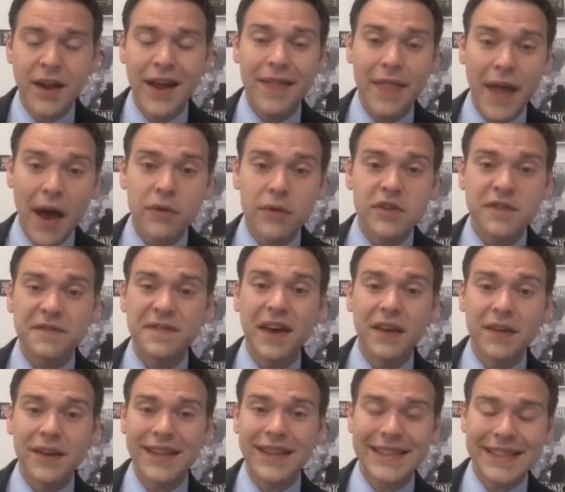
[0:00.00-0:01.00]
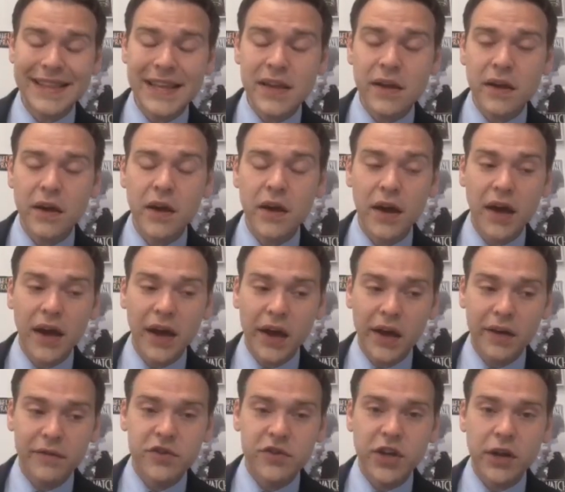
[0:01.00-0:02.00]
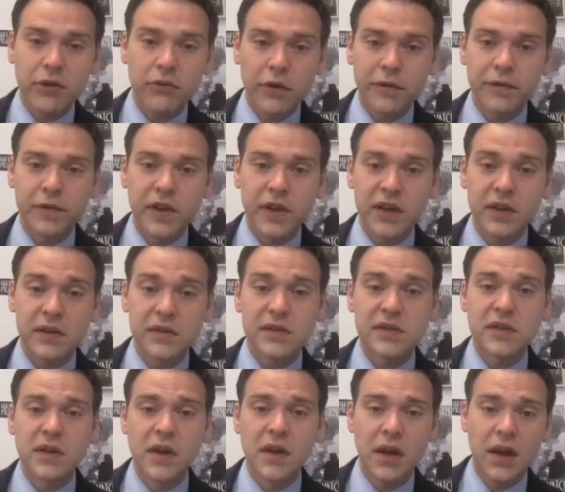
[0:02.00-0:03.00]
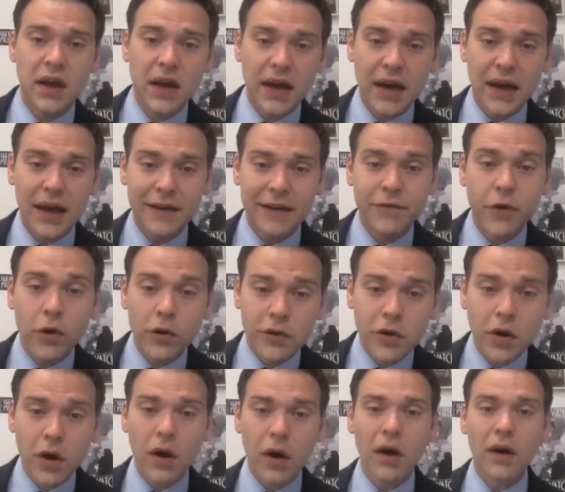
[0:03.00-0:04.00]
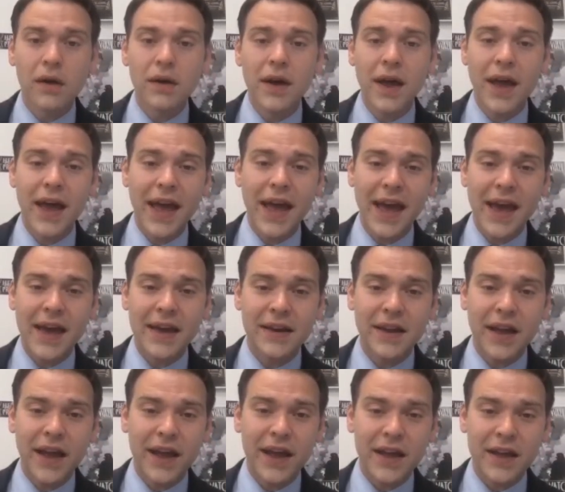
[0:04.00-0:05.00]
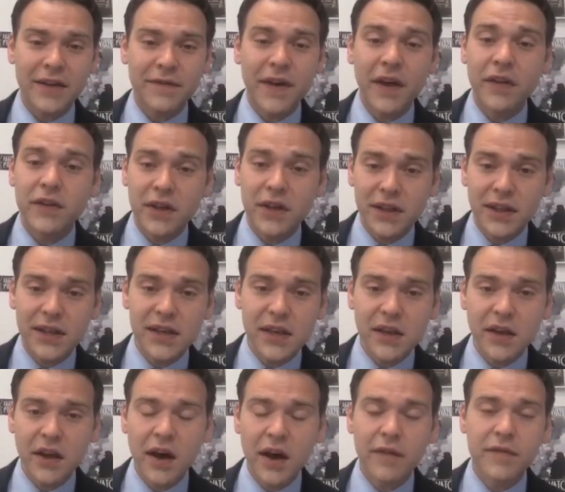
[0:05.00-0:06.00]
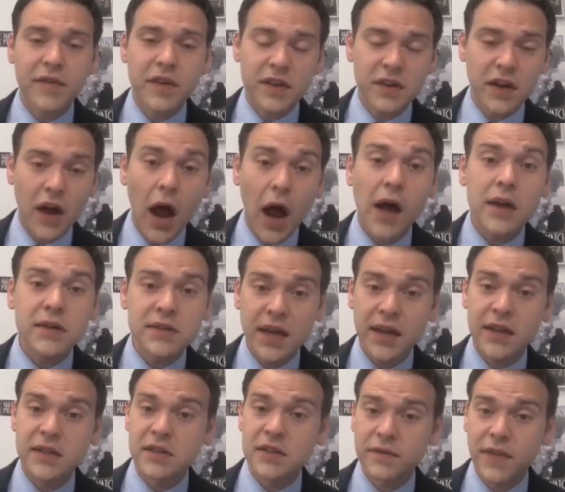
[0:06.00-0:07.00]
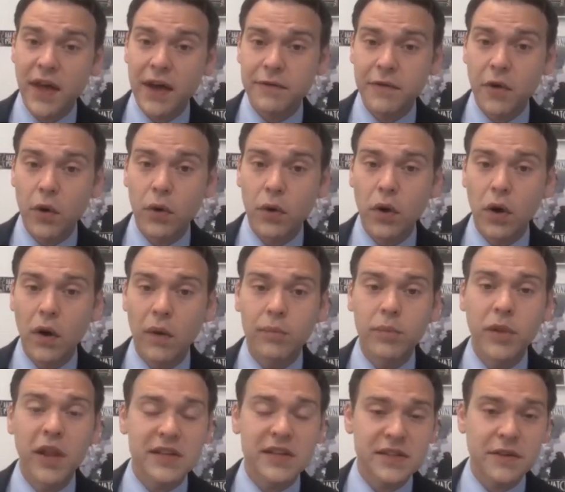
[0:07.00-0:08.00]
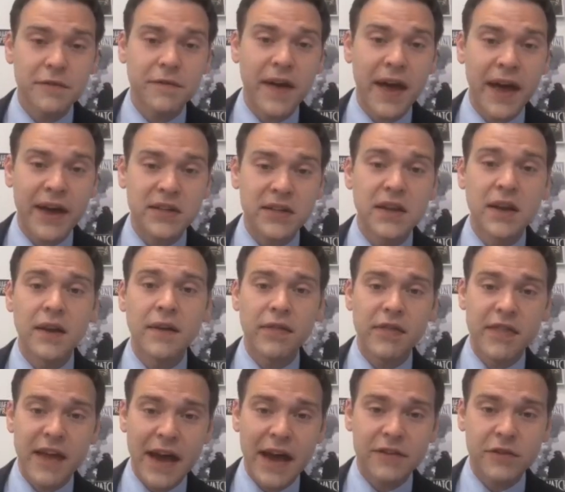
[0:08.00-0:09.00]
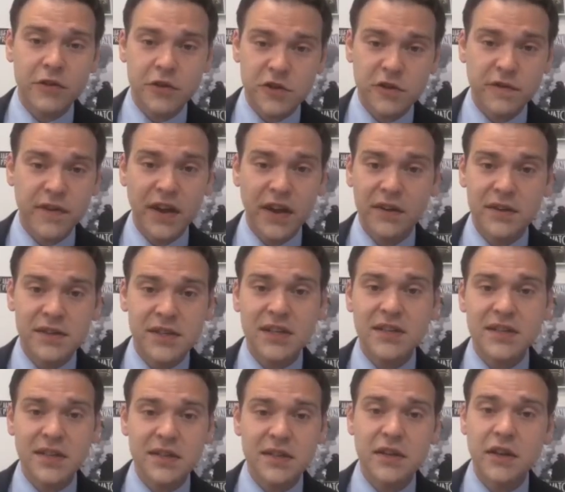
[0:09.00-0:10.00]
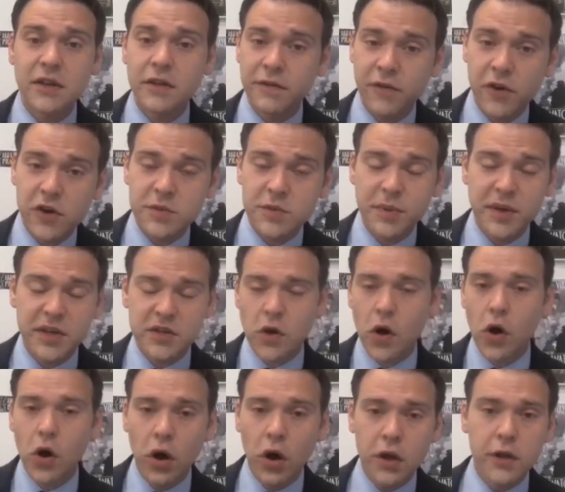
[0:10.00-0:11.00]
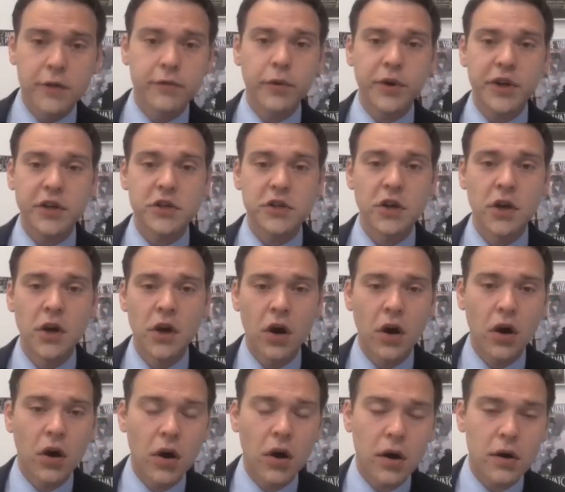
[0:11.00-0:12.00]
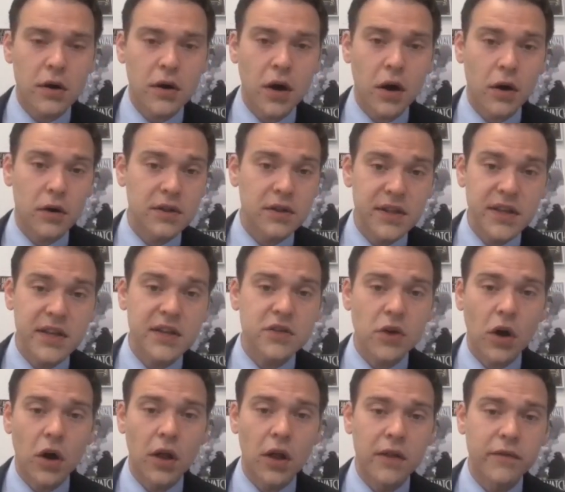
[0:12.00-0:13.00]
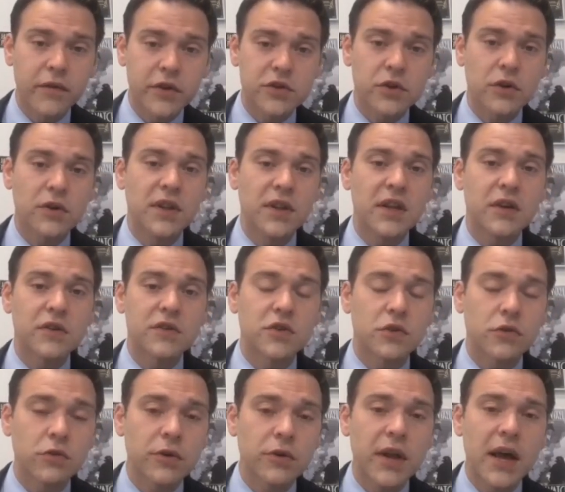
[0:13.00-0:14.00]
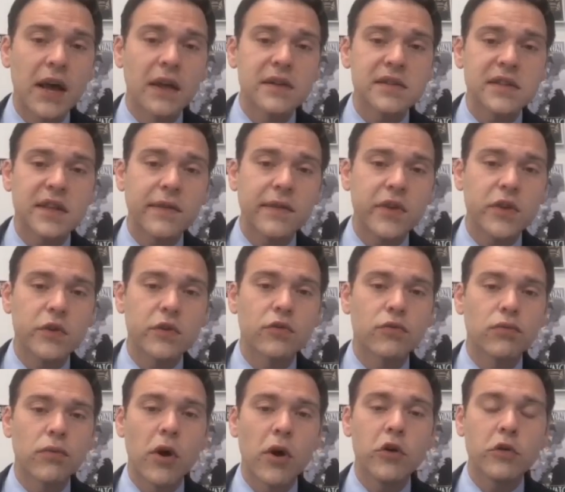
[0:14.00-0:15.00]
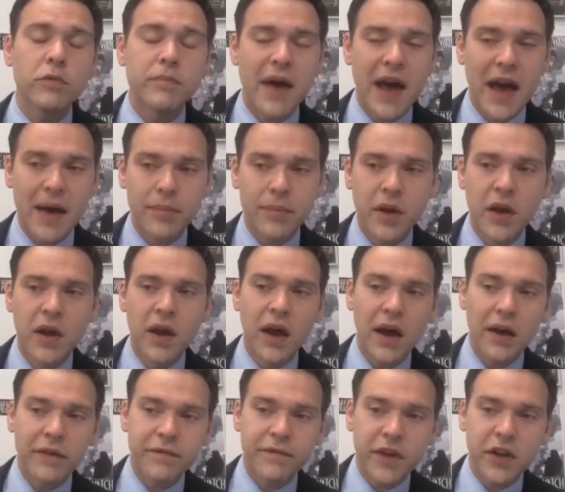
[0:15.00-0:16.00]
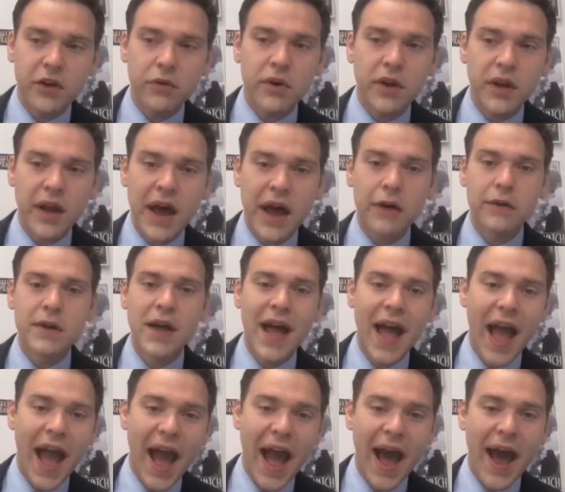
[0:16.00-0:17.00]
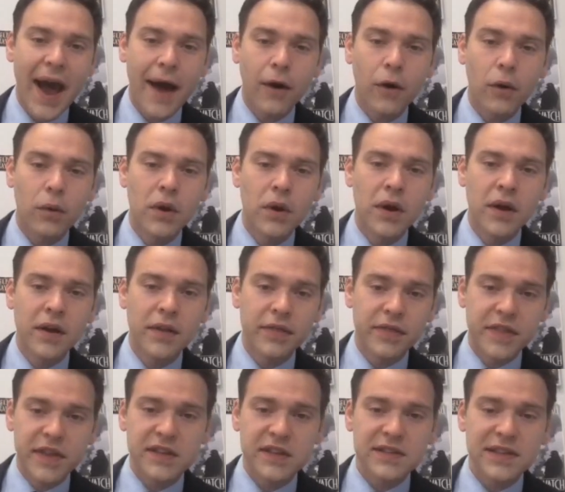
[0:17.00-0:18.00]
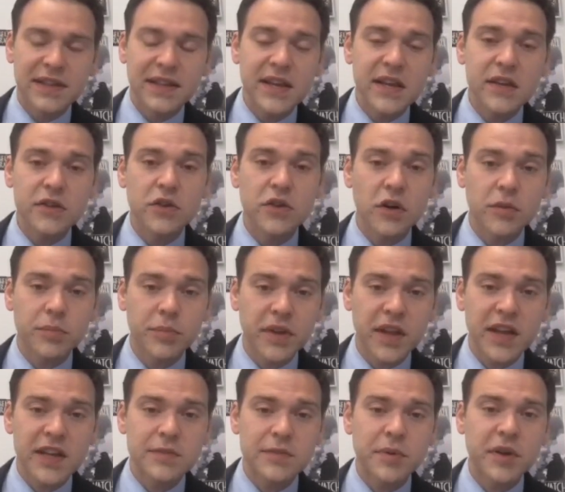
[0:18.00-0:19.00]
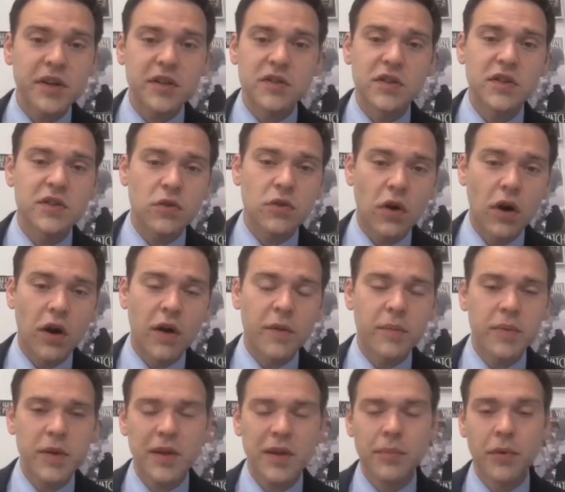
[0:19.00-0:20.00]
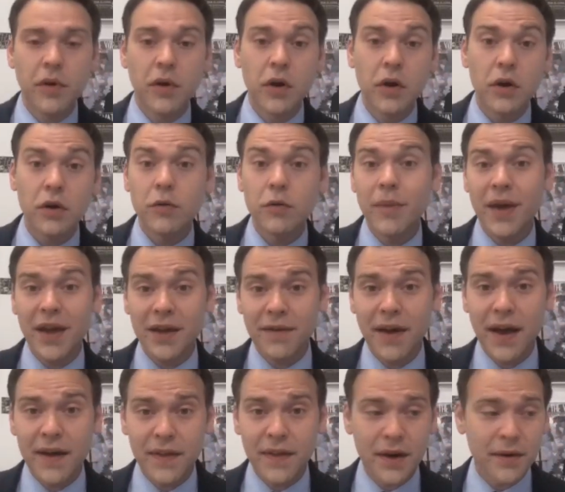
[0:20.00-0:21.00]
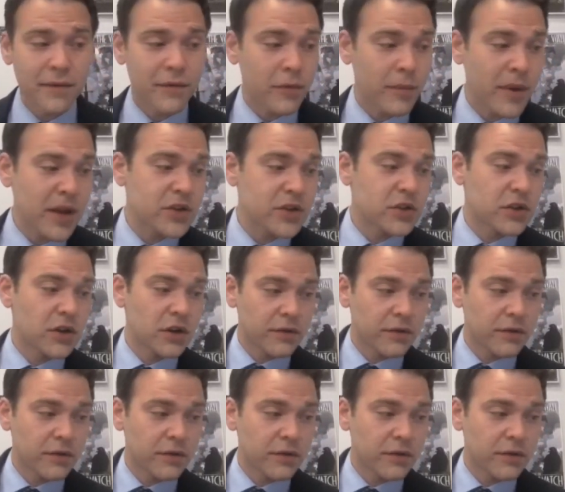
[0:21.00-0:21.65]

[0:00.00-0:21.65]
And that was a felony leak of General Flynn's phone call and a felony leak of the contents of that phone call, plus the fact that the surveillance existed in the first place, all of which are leaks, all of which are illegal. So Grinnell is giving you the roadmap of figuring out how this leak took place, because these are all the people who may have had that information.